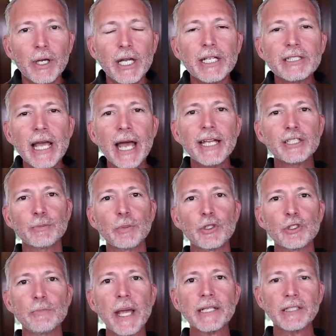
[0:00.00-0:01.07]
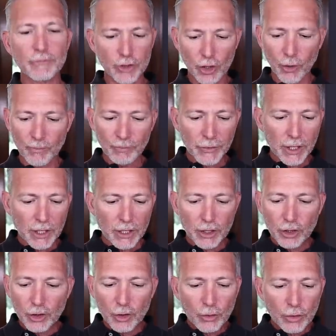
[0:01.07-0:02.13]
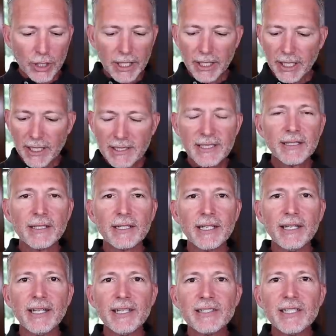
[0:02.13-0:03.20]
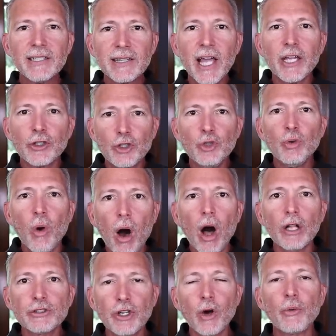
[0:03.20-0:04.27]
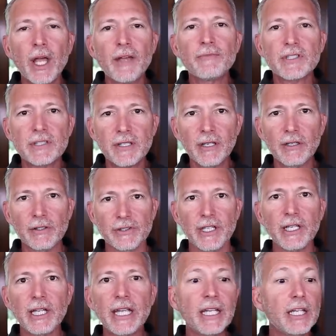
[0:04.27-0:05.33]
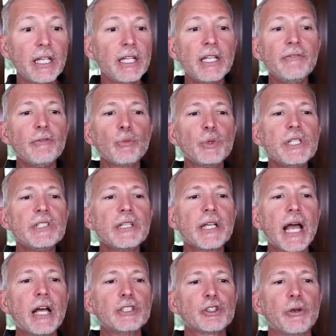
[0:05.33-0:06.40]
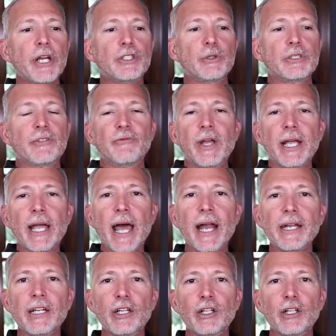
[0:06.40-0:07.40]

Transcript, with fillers: It's it's perspective. So you it isn't it isn't that you all don't have skills. It, it, recent college graduates, and Venkata